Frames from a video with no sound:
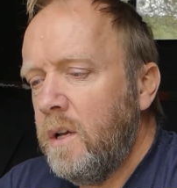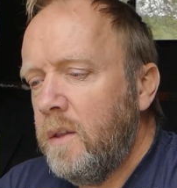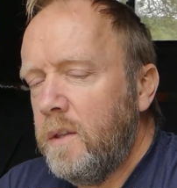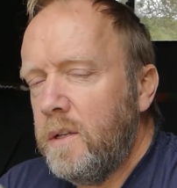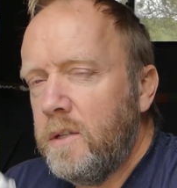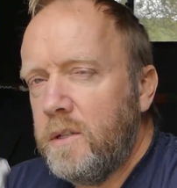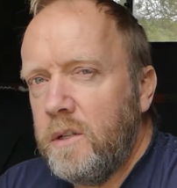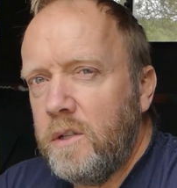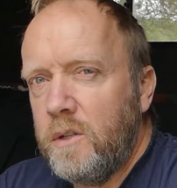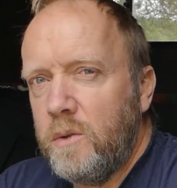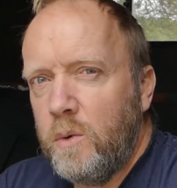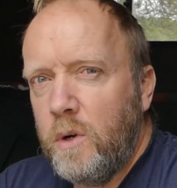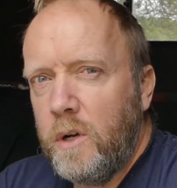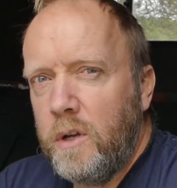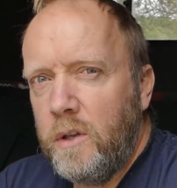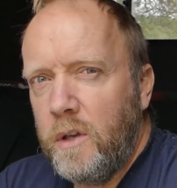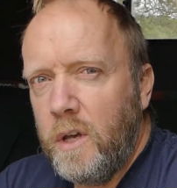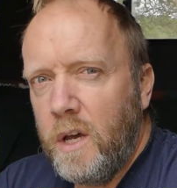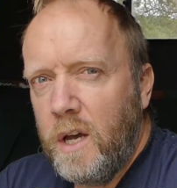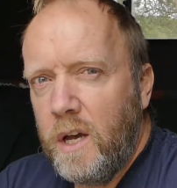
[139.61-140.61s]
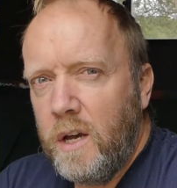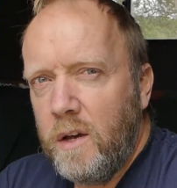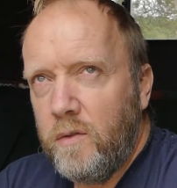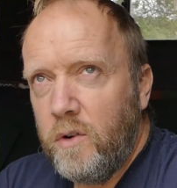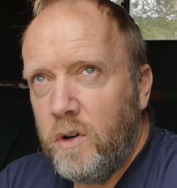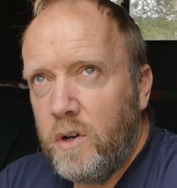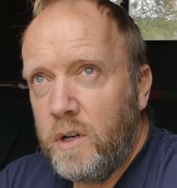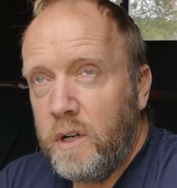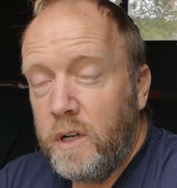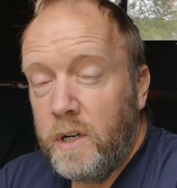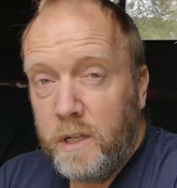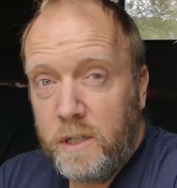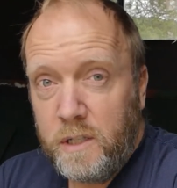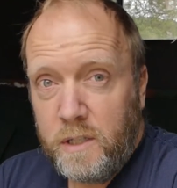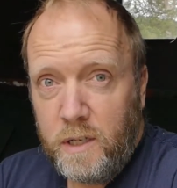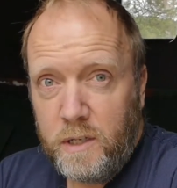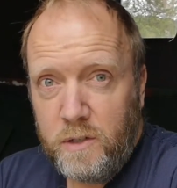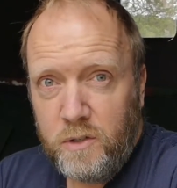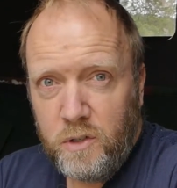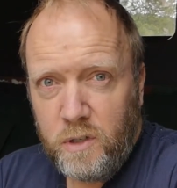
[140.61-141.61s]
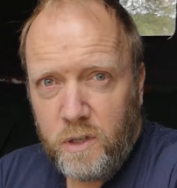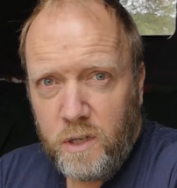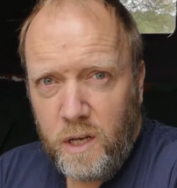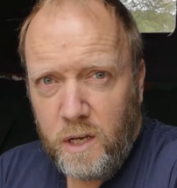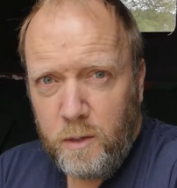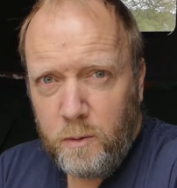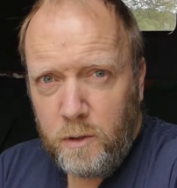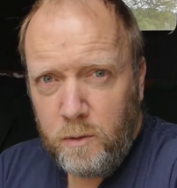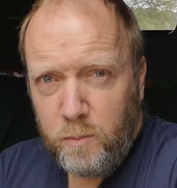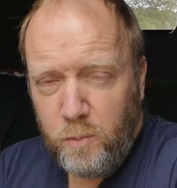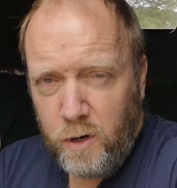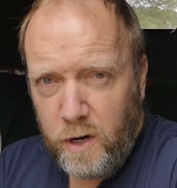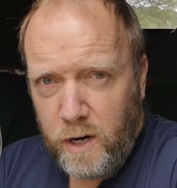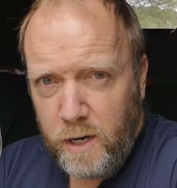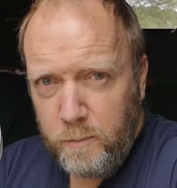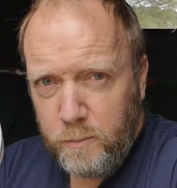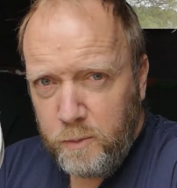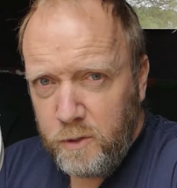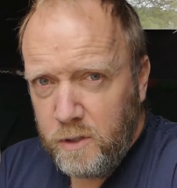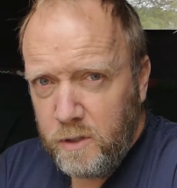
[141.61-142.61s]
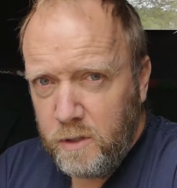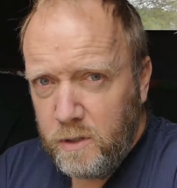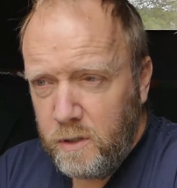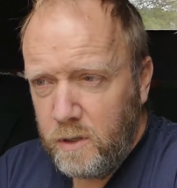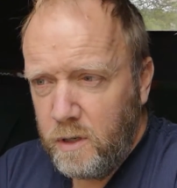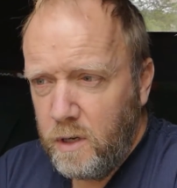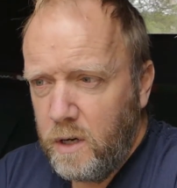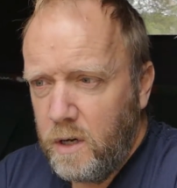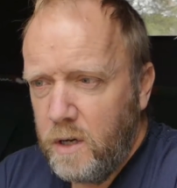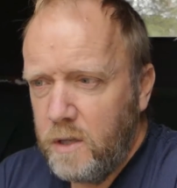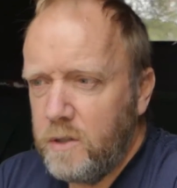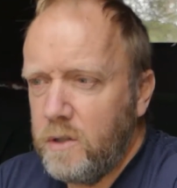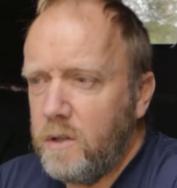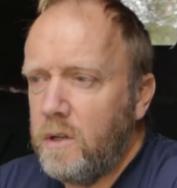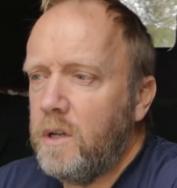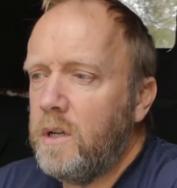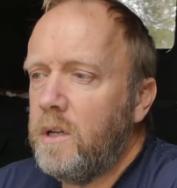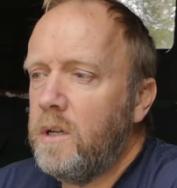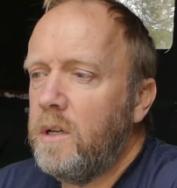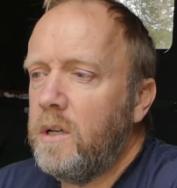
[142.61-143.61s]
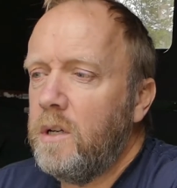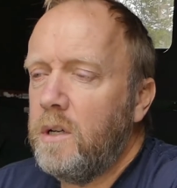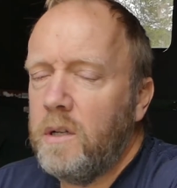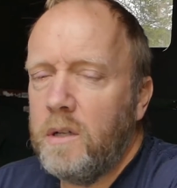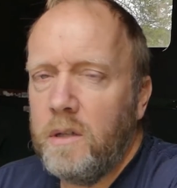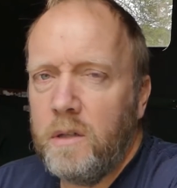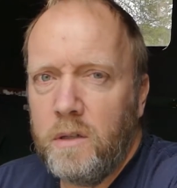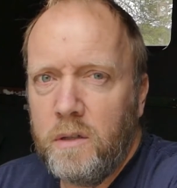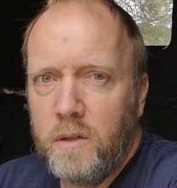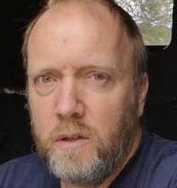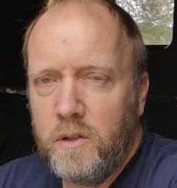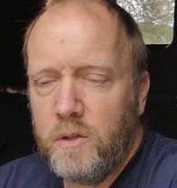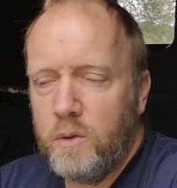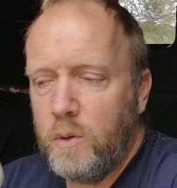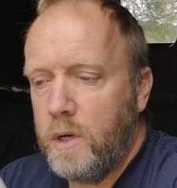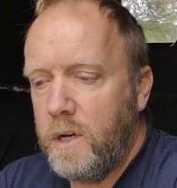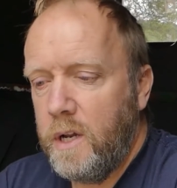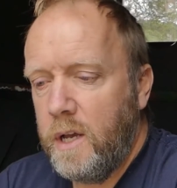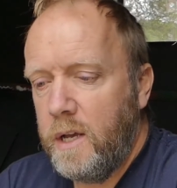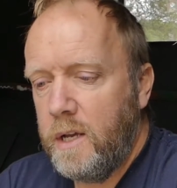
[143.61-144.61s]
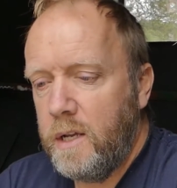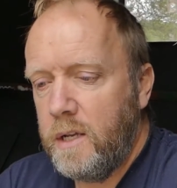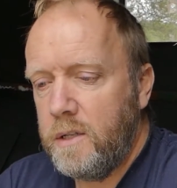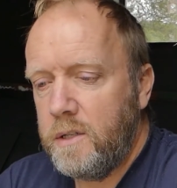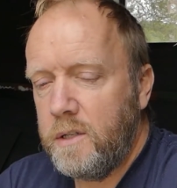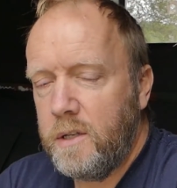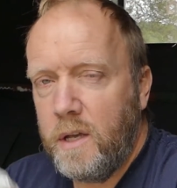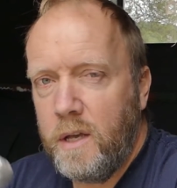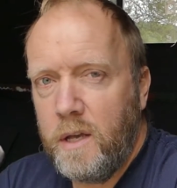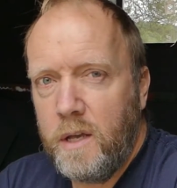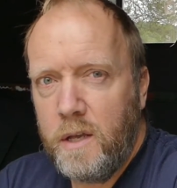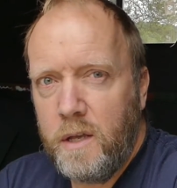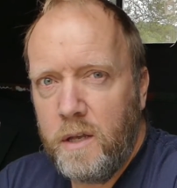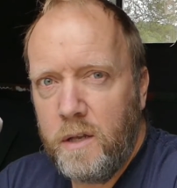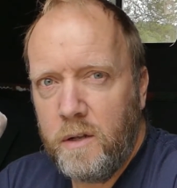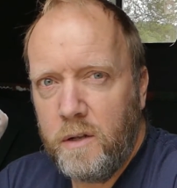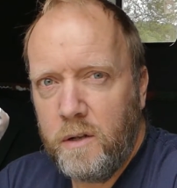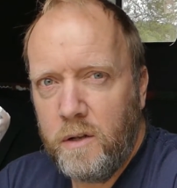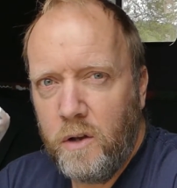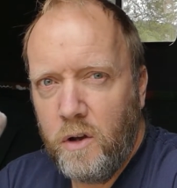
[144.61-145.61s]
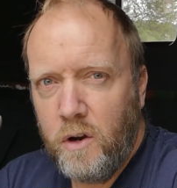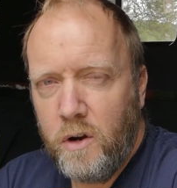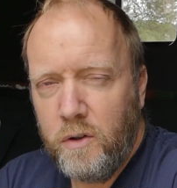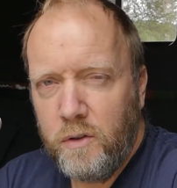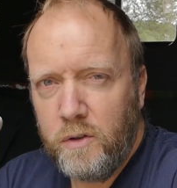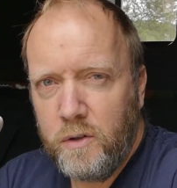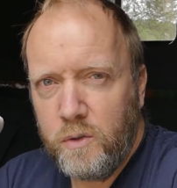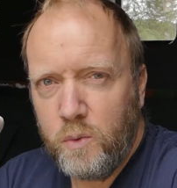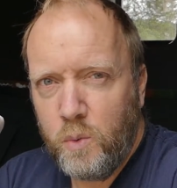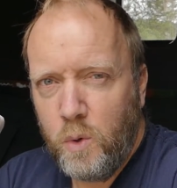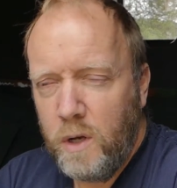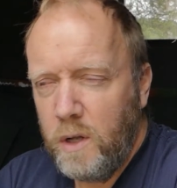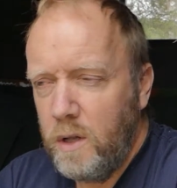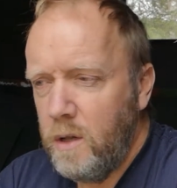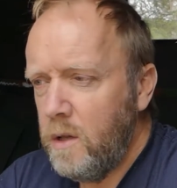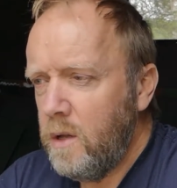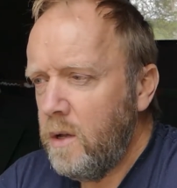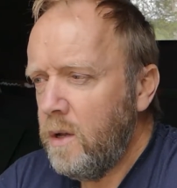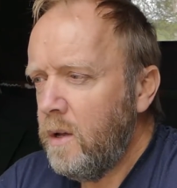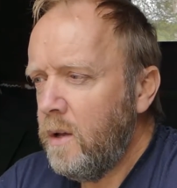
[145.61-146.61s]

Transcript: This is what you have on an extension cable perhaps. It's got this one has an earth as well.